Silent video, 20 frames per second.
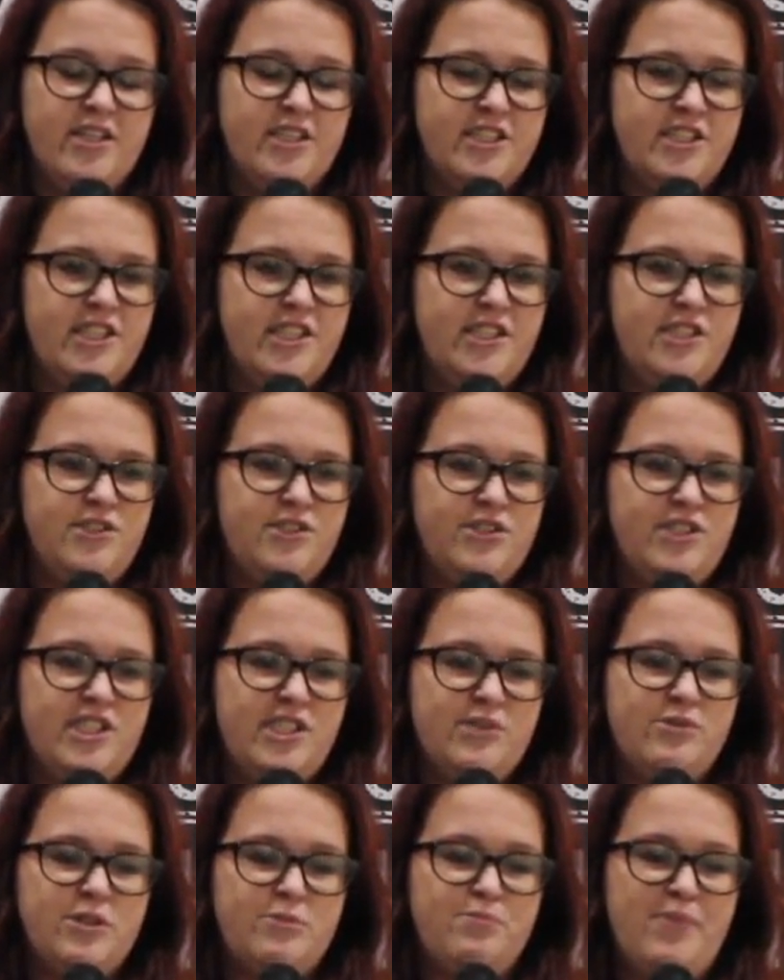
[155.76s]
She knew
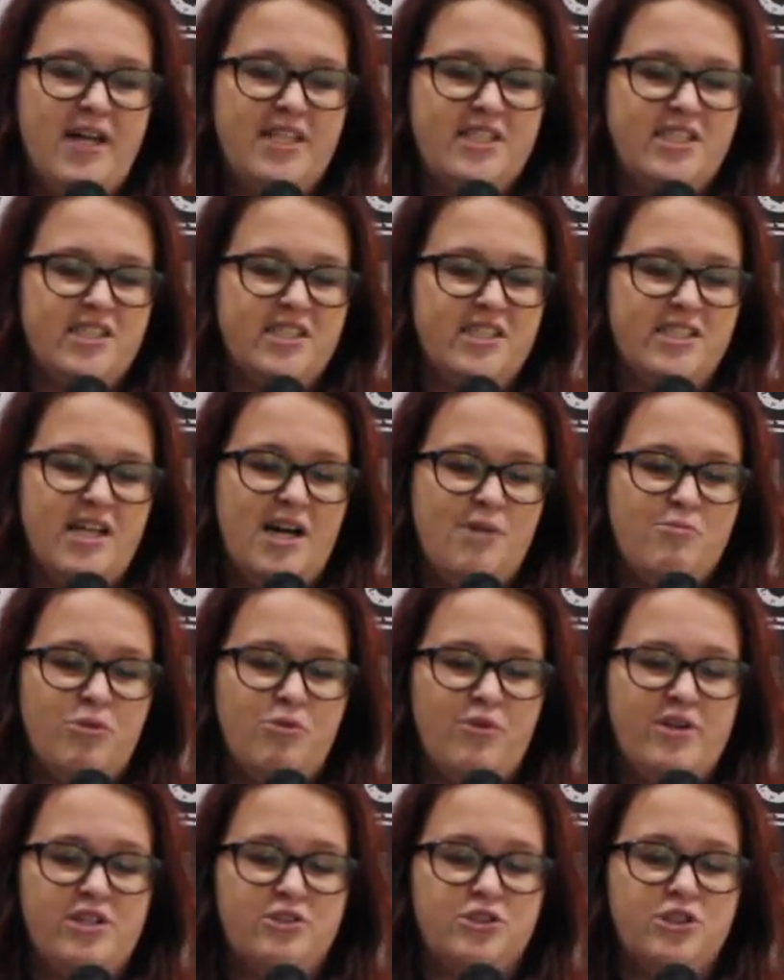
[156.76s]
she was better than that,
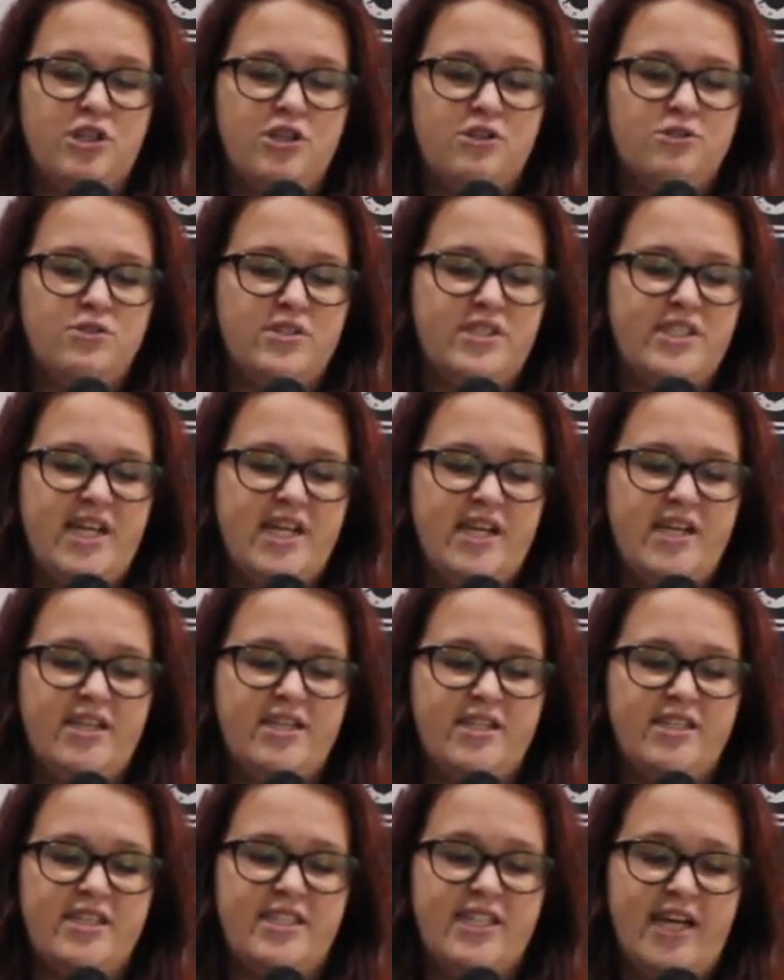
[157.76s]
but when you're told day in
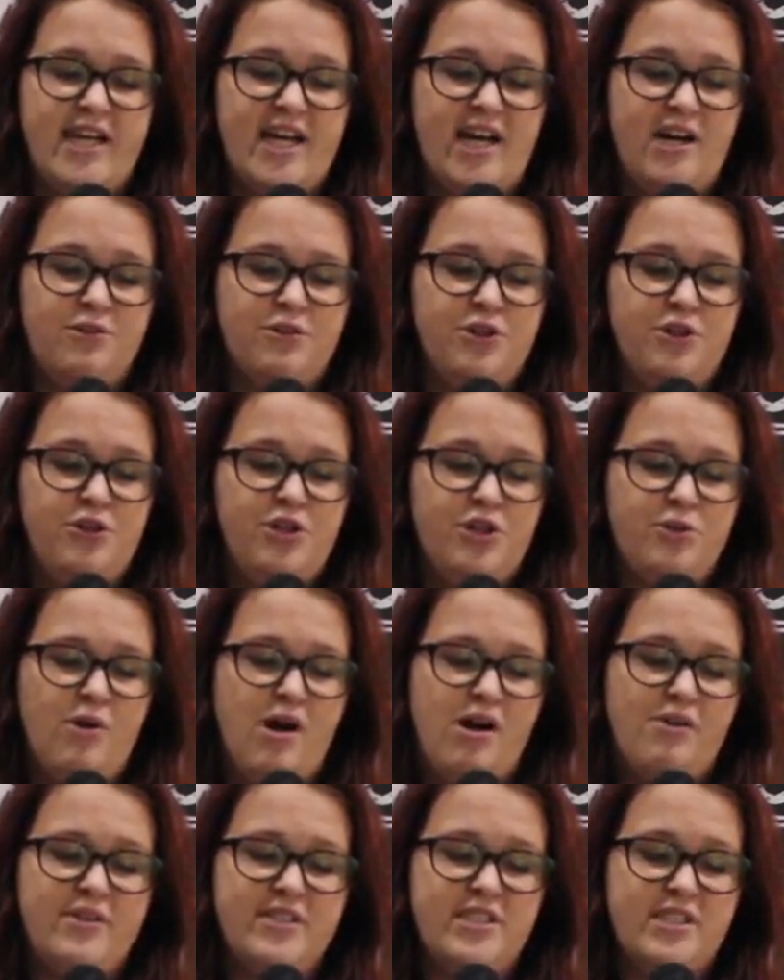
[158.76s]
and day out who you
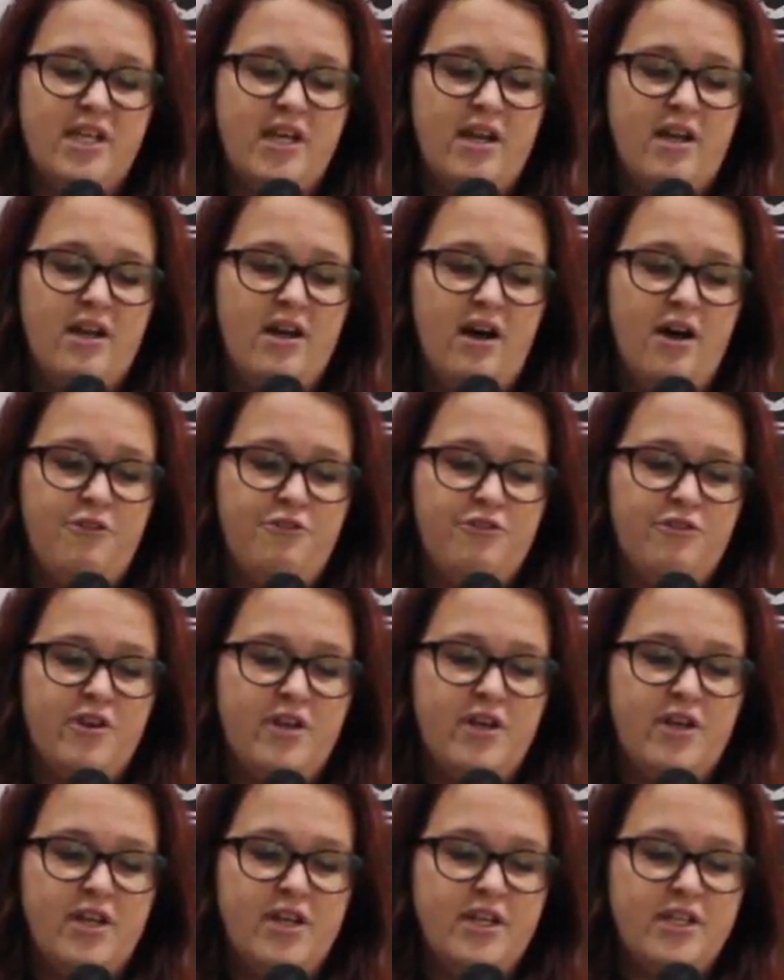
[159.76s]
are isn't
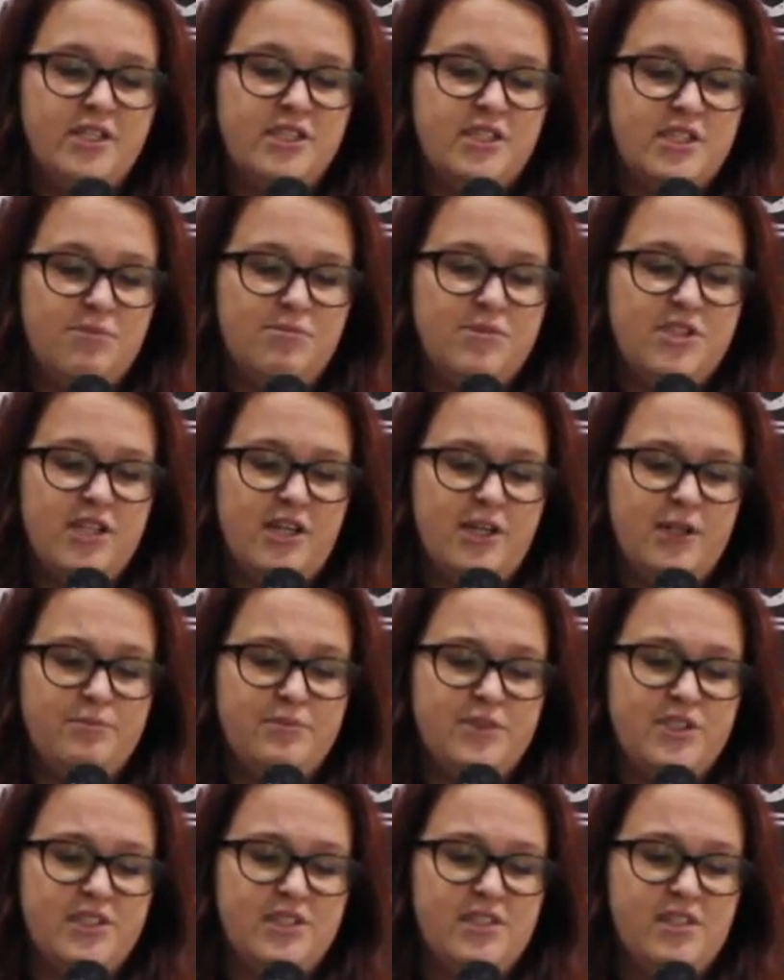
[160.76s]
enough,
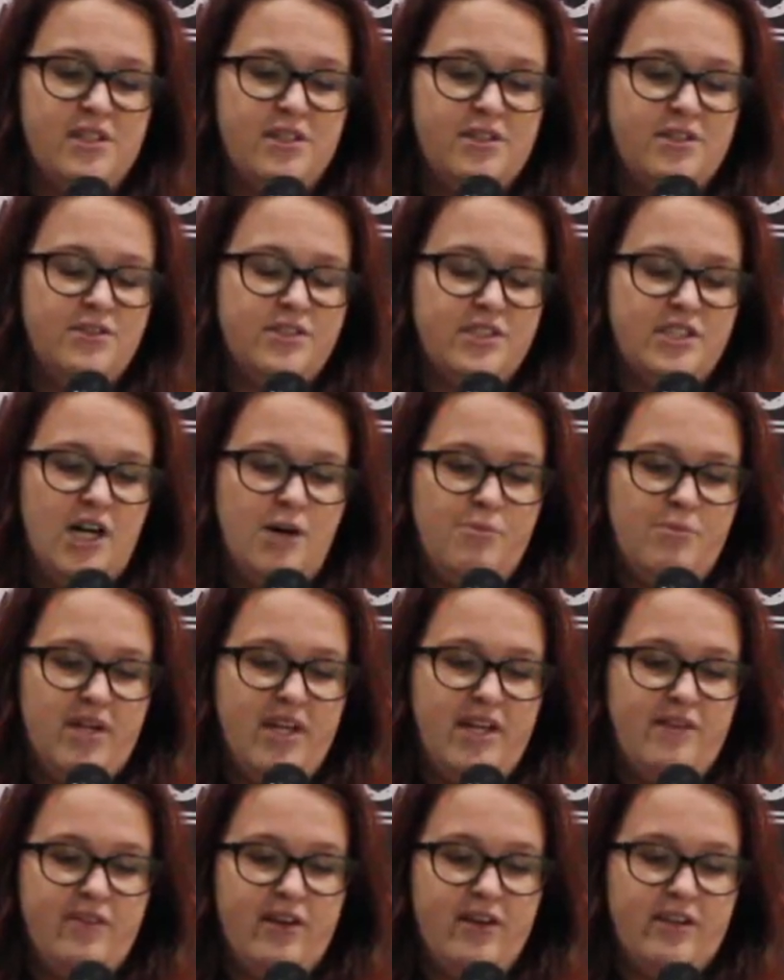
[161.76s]
sometimes you start
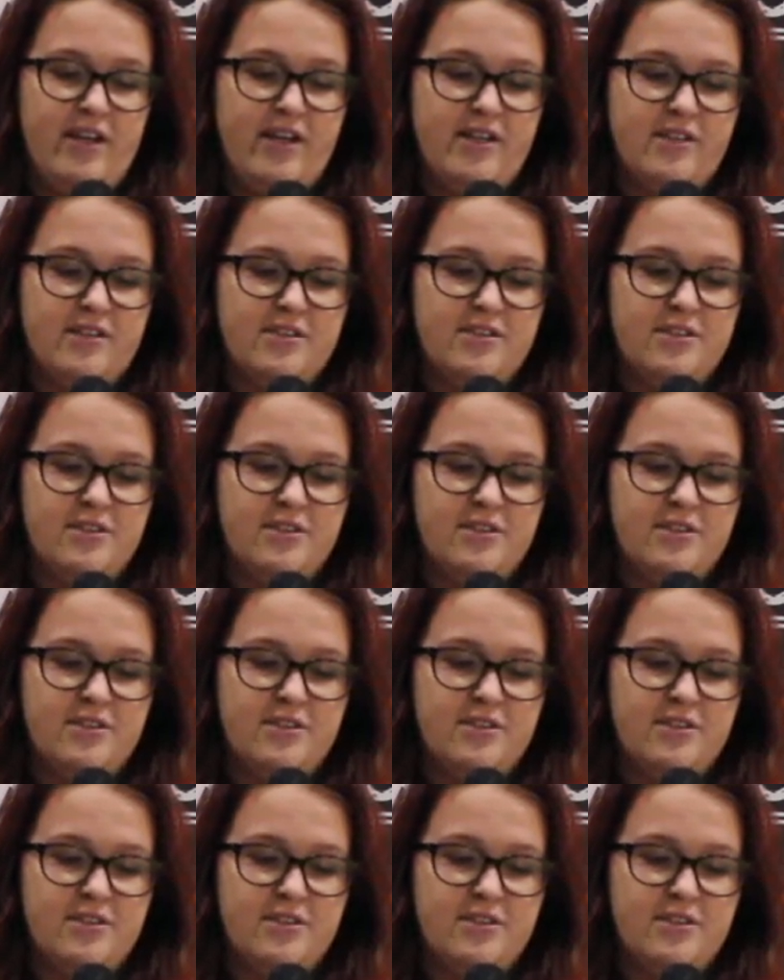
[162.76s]
believing that.